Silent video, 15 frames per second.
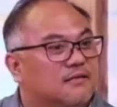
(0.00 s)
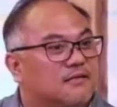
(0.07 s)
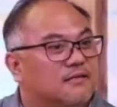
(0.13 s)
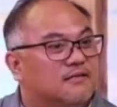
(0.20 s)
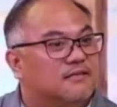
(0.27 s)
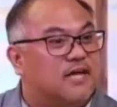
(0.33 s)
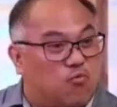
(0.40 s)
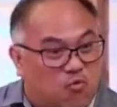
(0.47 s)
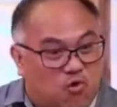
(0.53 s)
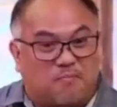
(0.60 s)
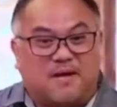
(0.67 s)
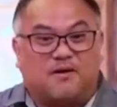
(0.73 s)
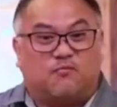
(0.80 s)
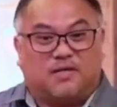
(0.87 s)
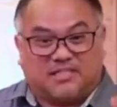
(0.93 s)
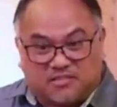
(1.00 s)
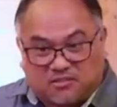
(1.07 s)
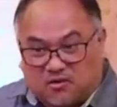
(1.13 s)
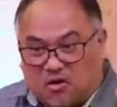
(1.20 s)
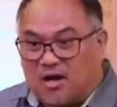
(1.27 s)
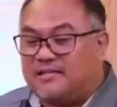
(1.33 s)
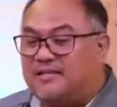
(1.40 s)
The woman was
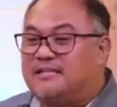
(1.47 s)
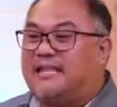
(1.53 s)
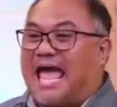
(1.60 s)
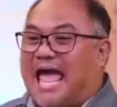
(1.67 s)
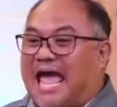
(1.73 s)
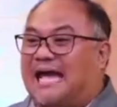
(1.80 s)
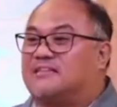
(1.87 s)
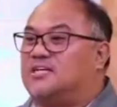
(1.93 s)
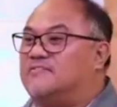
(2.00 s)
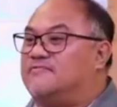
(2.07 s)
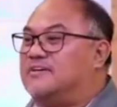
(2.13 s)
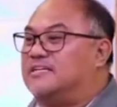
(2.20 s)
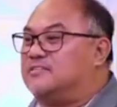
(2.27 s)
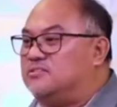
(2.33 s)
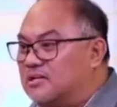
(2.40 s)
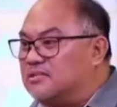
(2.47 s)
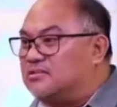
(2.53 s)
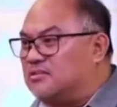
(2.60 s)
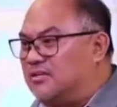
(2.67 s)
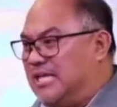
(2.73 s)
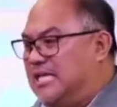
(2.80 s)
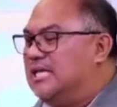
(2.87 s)
caught in the act of
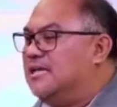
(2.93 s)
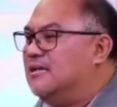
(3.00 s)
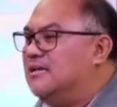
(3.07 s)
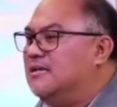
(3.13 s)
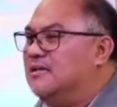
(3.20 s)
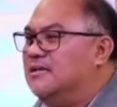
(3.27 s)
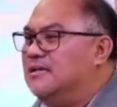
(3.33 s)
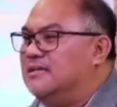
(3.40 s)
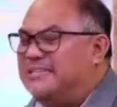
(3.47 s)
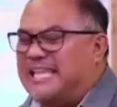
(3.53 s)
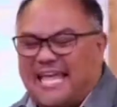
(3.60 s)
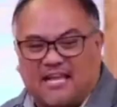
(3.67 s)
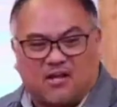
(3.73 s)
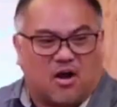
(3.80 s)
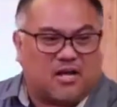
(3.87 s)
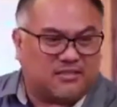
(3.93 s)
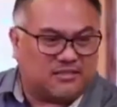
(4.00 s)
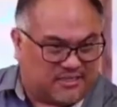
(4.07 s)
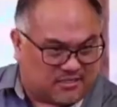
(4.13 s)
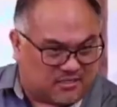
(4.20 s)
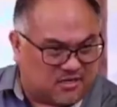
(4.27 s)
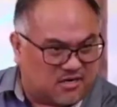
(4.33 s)
adultery. They
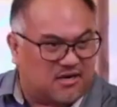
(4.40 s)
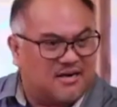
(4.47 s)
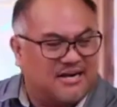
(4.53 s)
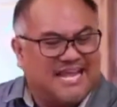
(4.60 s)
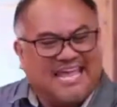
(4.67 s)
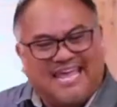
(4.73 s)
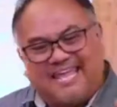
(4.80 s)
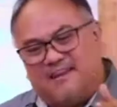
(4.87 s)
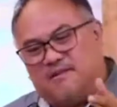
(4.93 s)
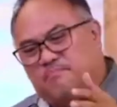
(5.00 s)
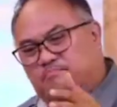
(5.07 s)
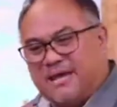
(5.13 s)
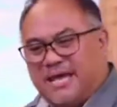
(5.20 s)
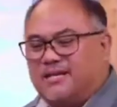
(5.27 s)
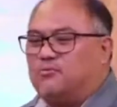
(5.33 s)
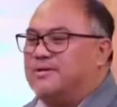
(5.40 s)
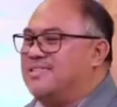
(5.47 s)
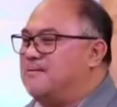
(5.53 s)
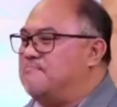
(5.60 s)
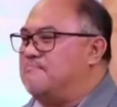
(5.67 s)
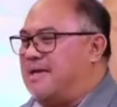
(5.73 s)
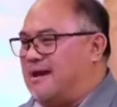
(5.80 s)
caught her in bed with
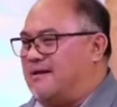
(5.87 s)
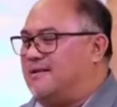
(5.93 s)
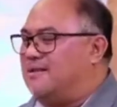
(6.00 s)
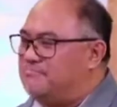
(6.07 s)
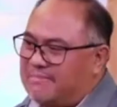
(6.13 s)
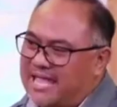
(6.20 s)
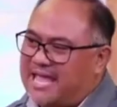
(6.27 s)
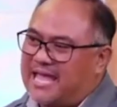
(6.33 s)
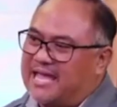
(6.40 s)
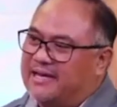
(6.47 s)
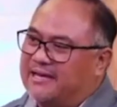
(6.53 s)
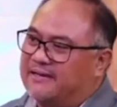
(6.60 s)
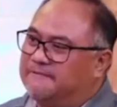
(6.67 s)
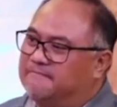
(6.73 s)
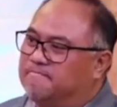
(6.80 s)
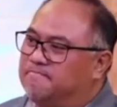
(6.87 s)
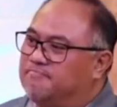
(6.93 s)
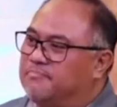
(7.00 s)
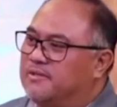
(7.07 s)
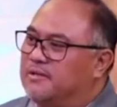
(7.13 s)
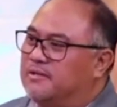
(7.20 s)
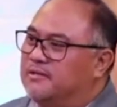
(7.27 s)
a married man,
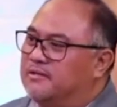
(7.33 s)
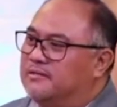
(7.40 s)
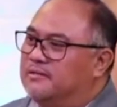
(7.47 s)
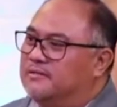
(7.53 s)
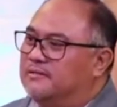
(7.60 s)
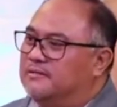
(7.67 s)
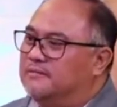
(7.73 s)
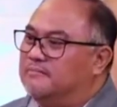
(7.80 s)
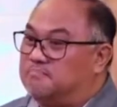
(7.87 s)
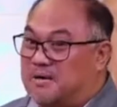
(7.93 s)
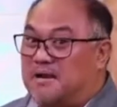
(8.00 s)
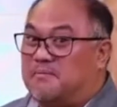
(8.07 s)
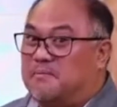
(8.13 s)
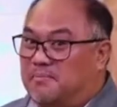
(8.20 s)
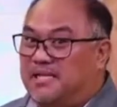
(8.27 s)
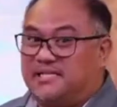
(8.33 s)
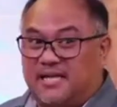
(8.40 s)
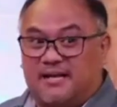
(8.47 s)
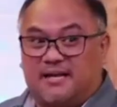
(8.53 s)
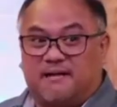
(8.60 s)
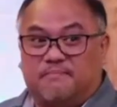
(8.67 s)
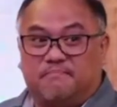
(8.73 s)
probably
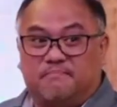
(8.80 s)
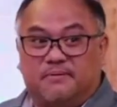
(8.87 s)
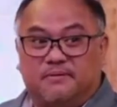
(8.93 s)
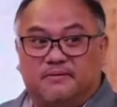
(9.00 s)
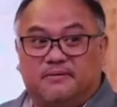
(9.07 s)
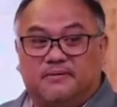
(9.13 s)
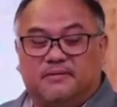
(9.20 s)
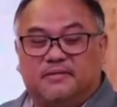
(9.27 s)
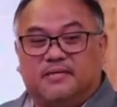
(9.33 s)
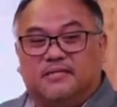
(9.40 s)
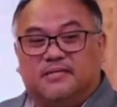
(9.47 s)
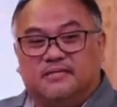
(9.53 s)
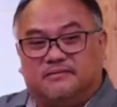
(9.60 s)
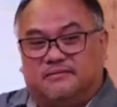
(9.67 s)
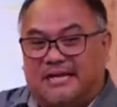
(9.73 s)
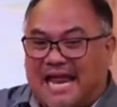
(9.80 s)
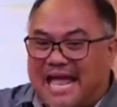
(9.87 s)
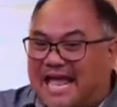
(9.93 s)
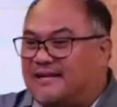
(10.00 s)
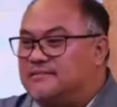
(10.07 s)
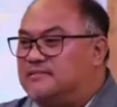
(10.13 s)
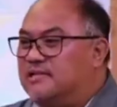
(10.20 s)
set up,
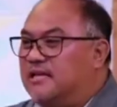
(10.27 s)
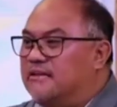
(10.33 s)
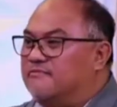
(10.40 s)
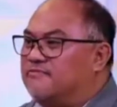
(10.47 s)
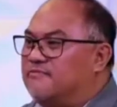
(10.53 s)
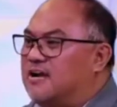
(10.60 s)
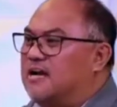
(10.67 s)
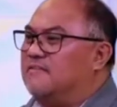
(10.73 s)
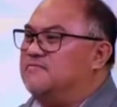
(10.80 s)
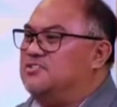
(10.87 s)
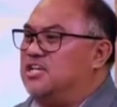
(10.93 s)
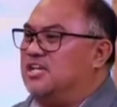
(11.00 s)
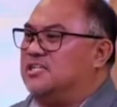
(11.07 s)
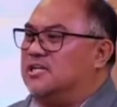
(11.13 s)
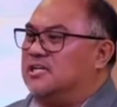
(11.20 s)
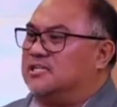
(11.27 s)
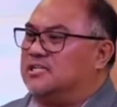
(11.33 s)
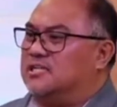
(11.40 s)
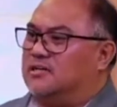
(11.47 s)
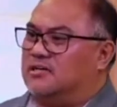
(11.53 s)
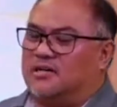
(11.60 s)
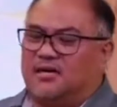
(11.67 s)
dragged in front of
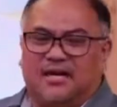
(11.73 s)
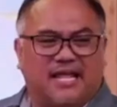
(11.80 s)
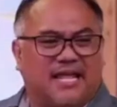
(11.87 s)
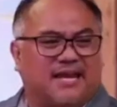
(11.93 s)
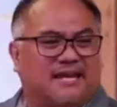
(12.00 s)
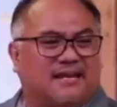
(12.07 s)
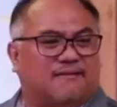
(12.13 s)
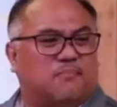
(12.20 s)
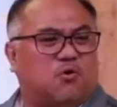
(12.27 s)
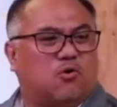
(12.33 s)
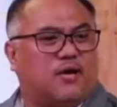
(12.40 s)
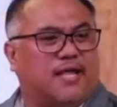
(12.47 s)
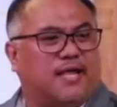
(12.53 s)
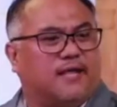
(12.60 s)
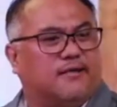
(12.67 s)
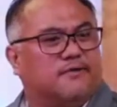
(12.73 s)
Jesus early in the morning.